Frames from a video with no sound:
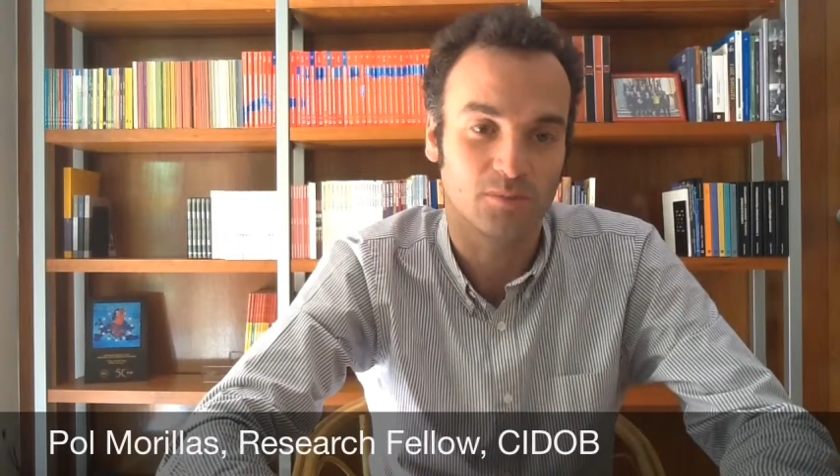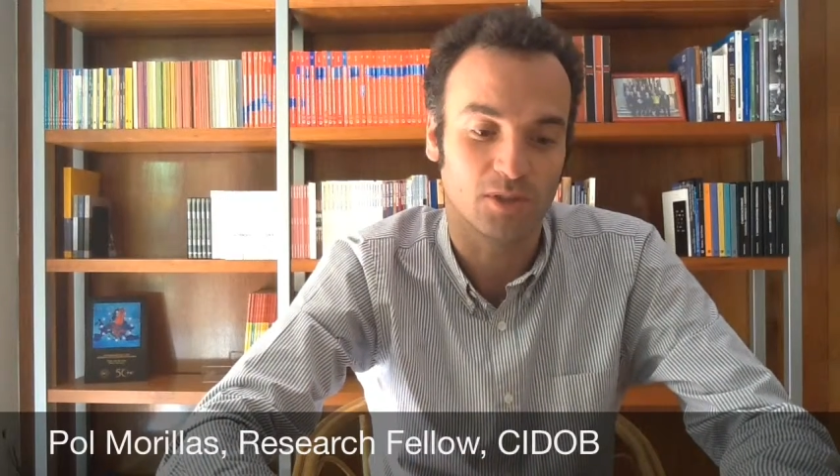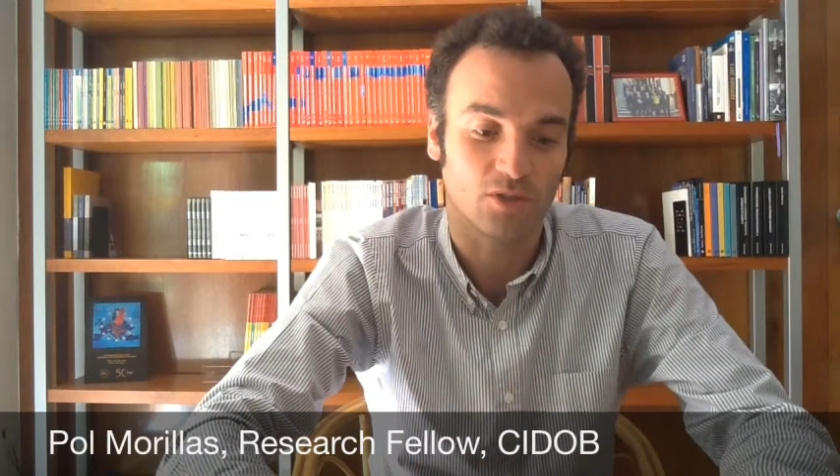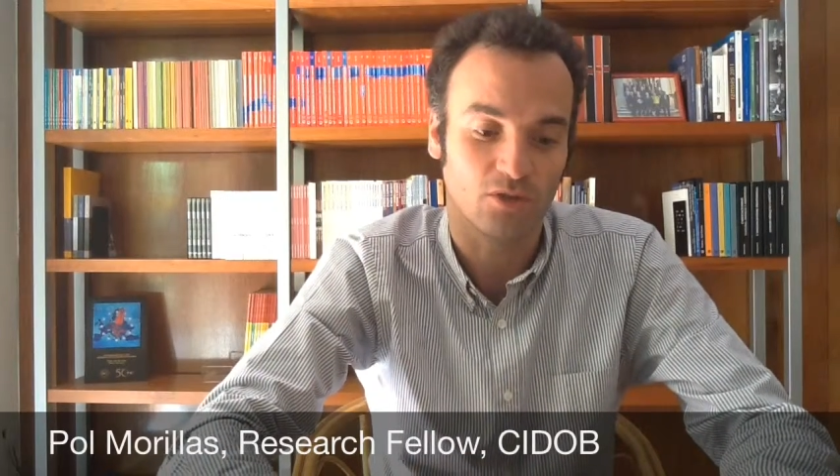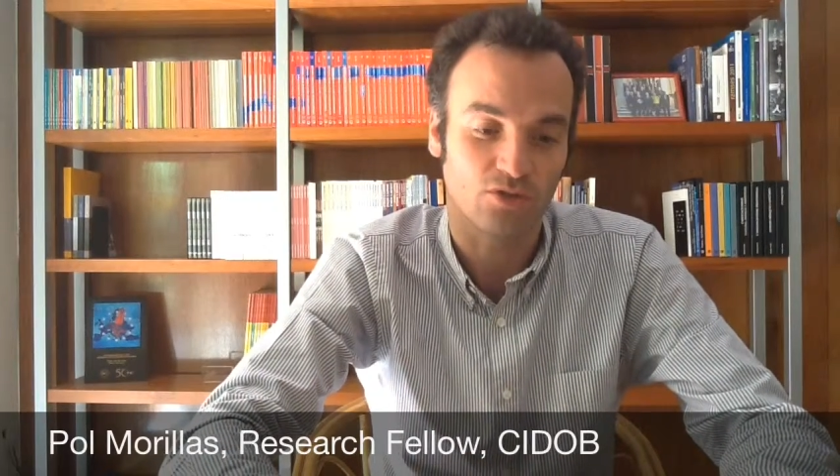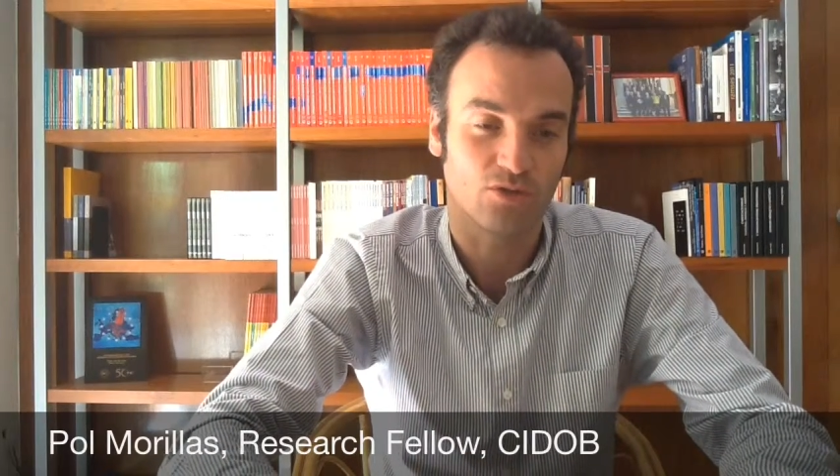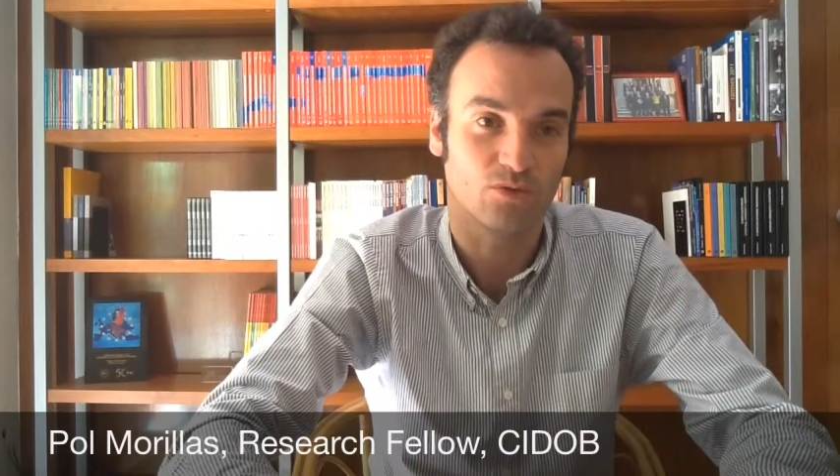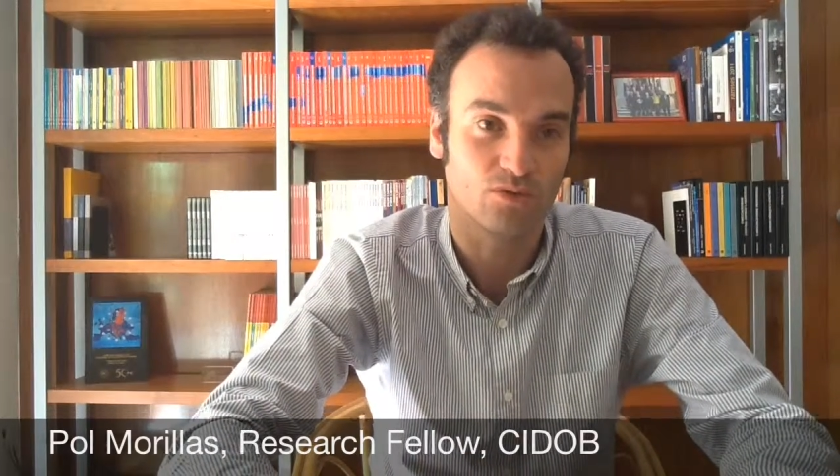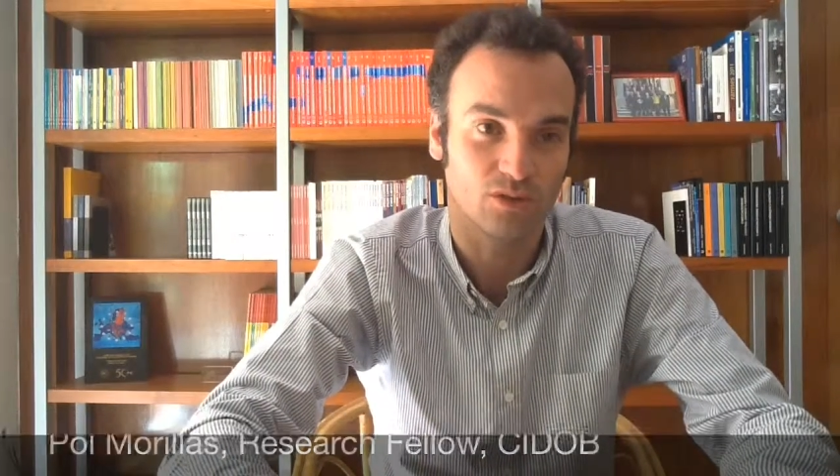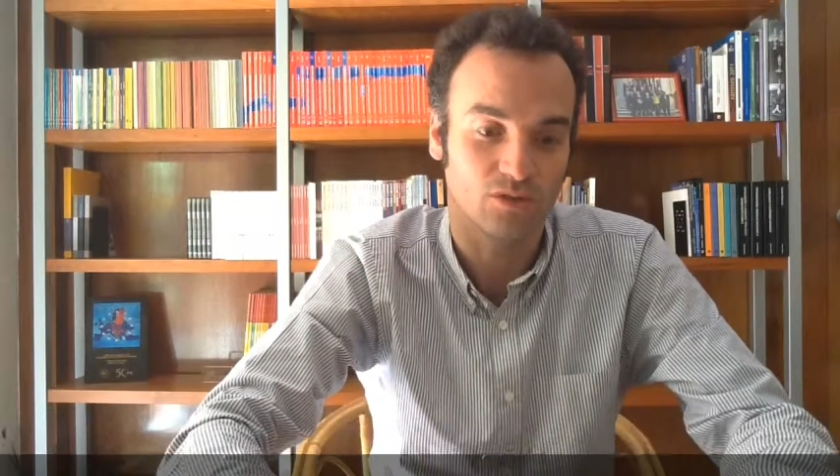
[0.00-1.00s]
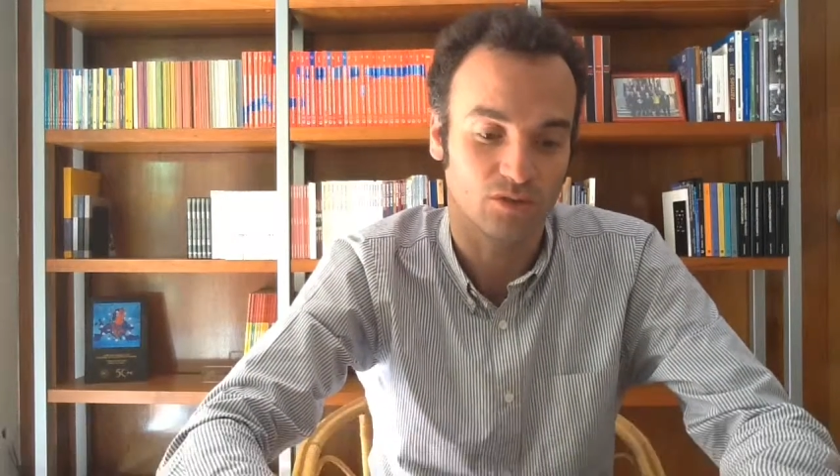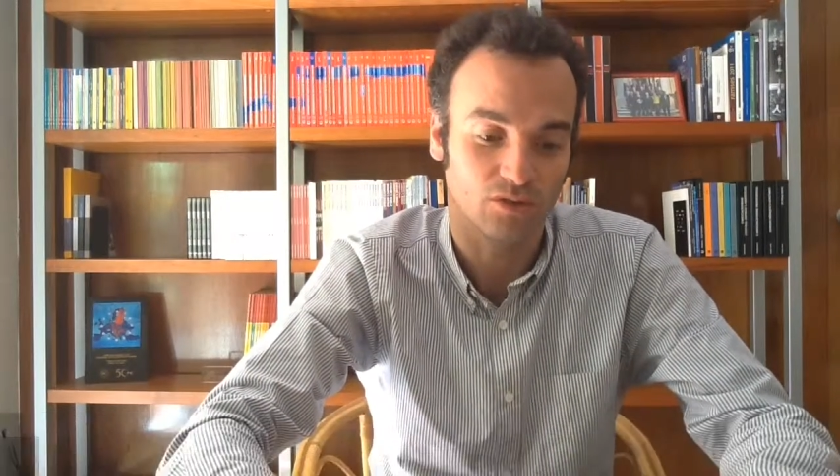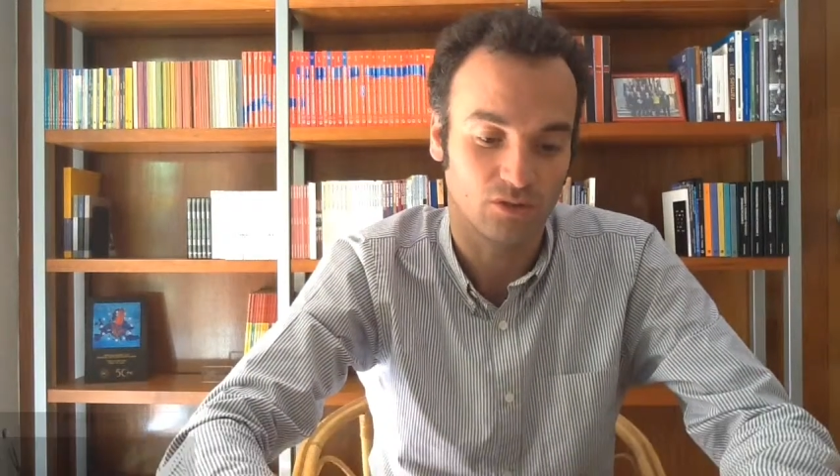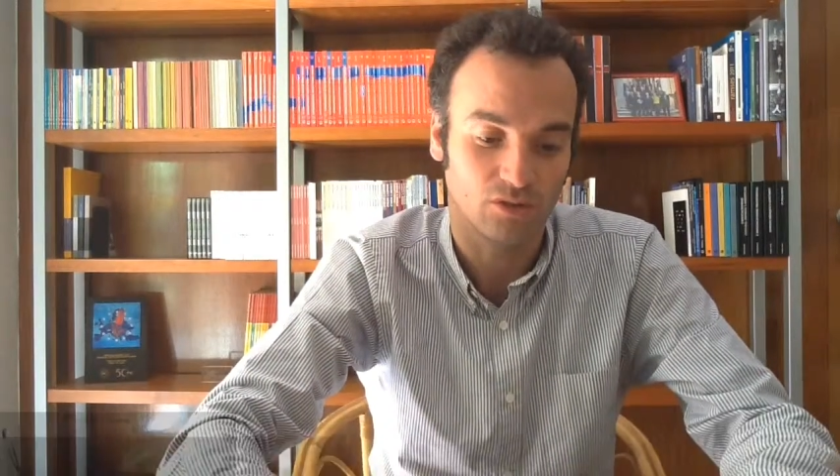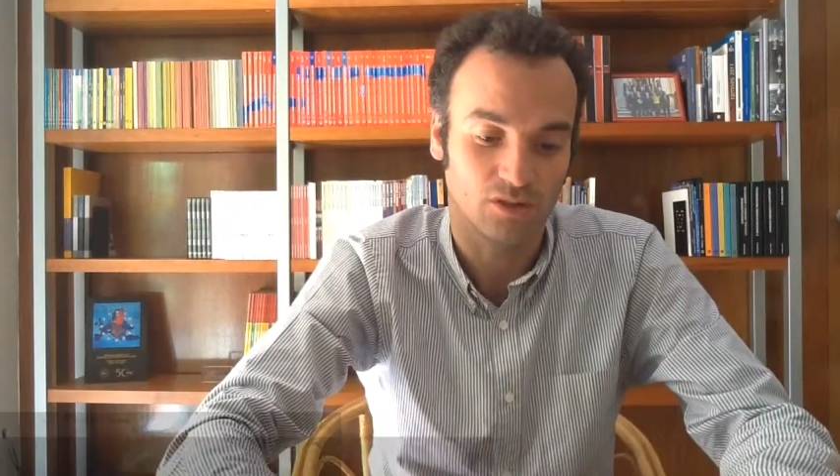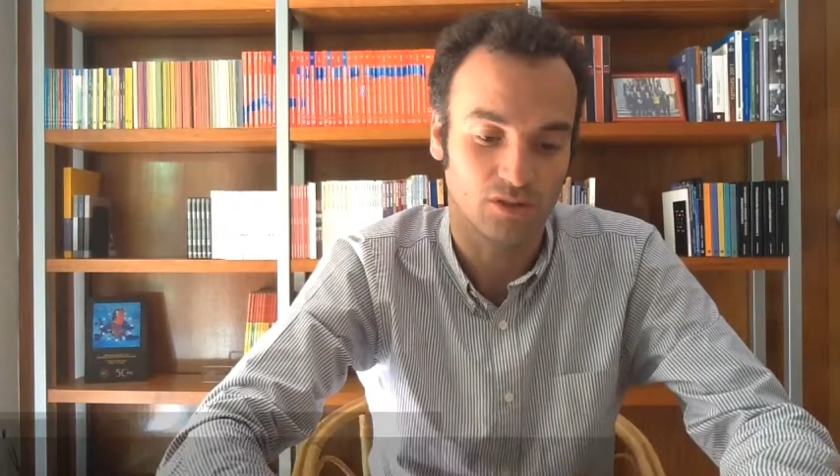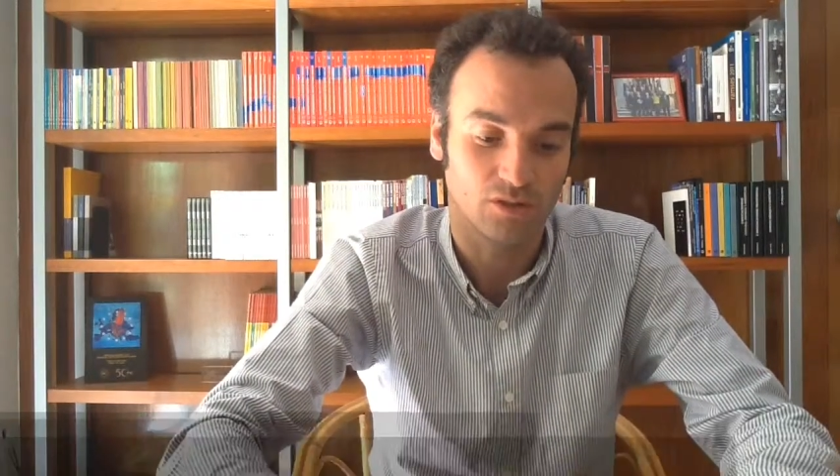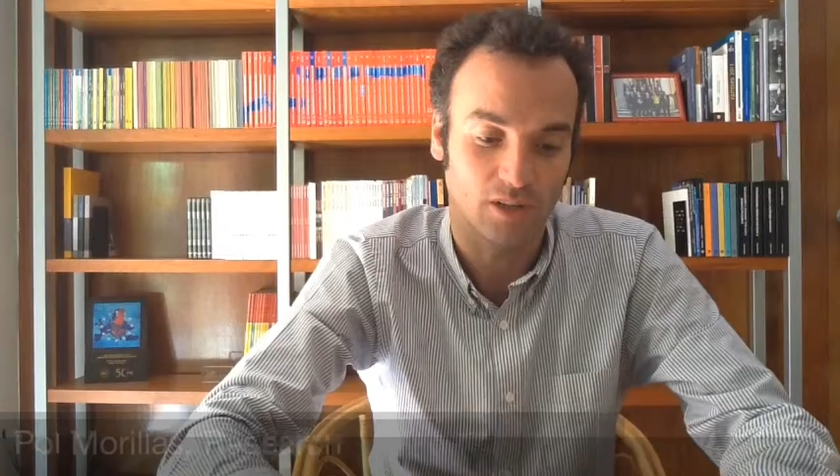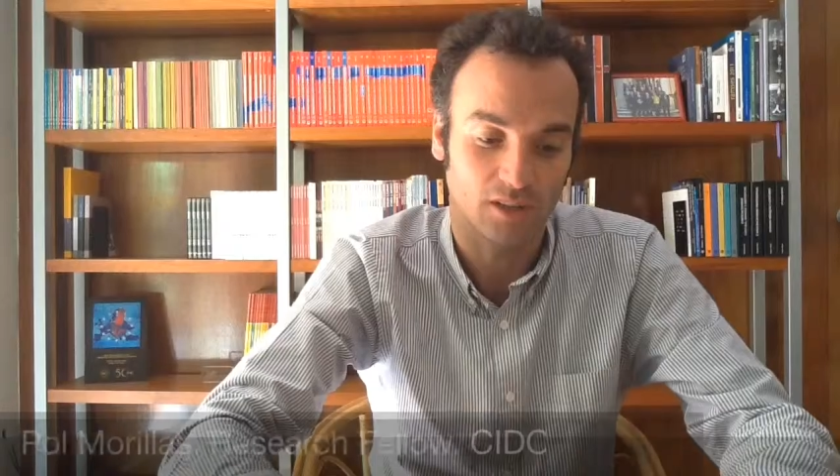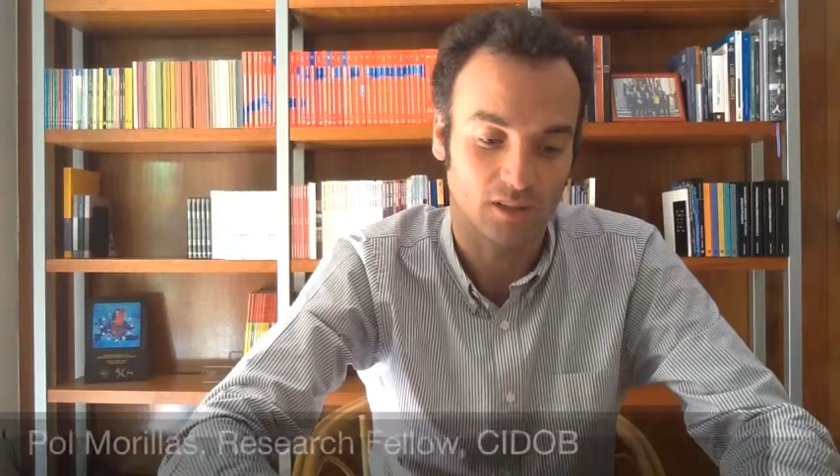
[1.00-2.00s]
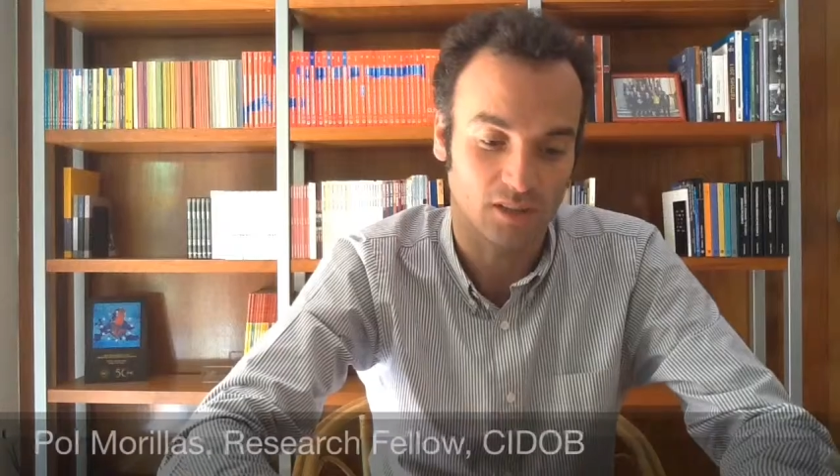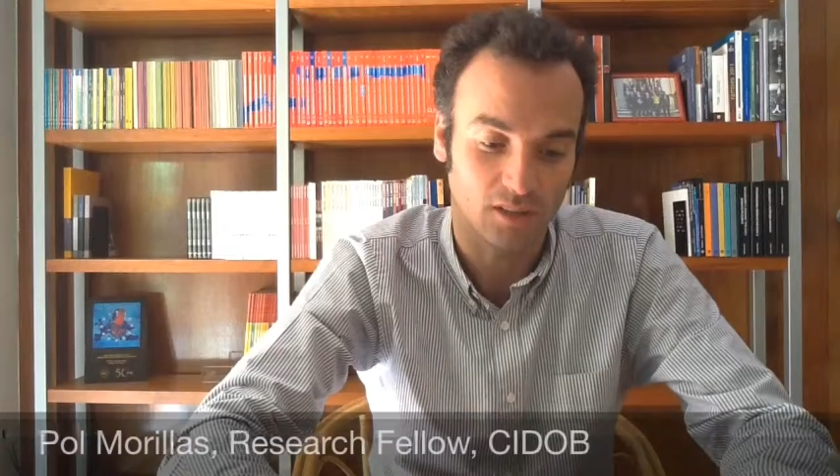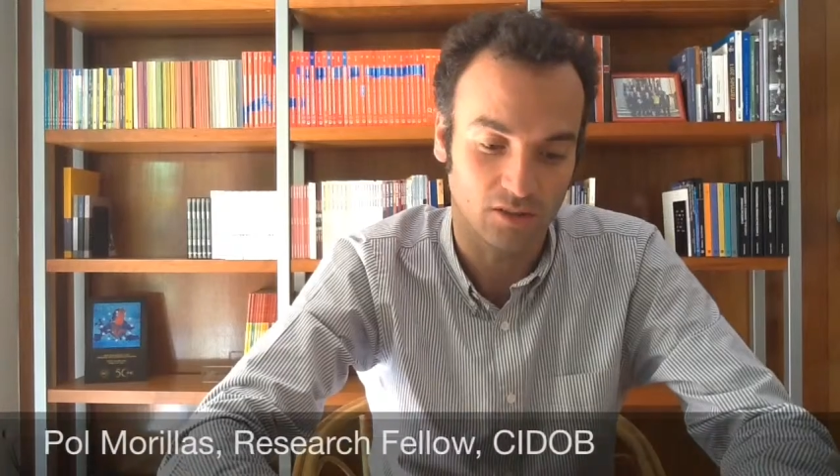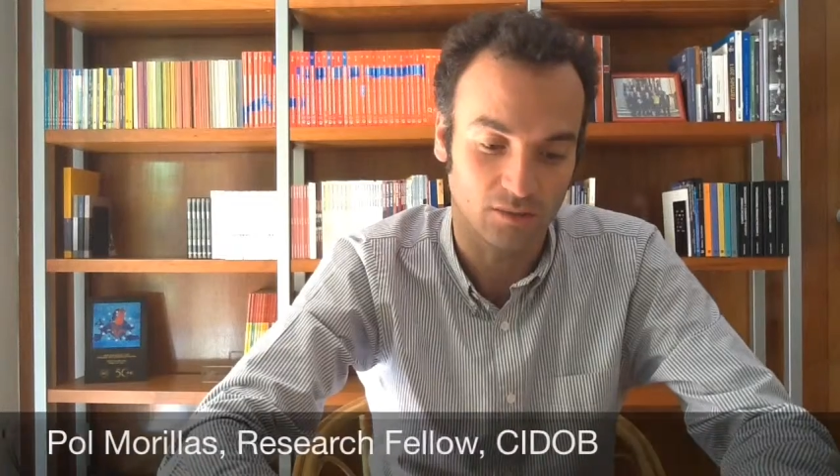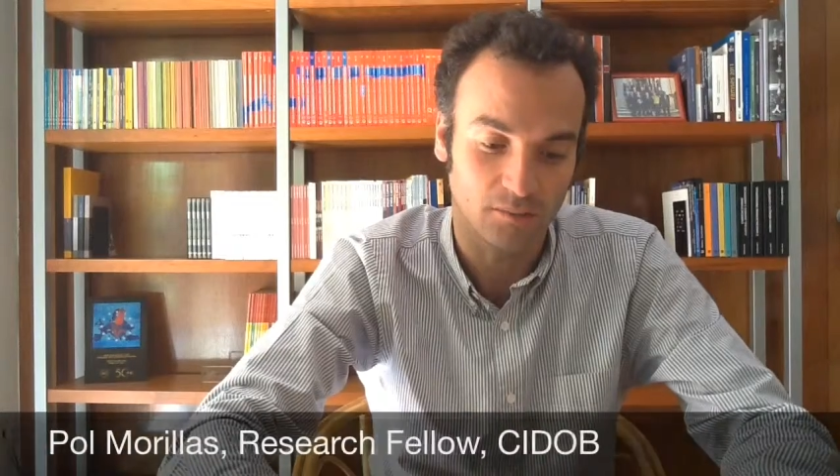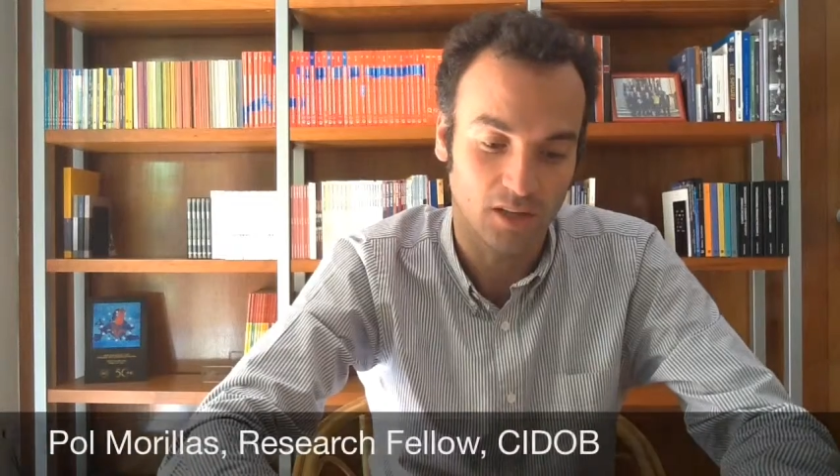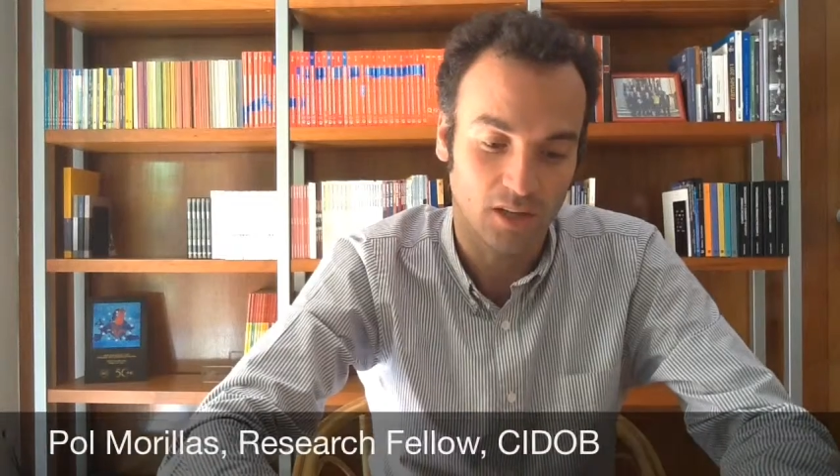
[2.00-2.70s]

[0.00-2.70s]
but also to the United Kingdom.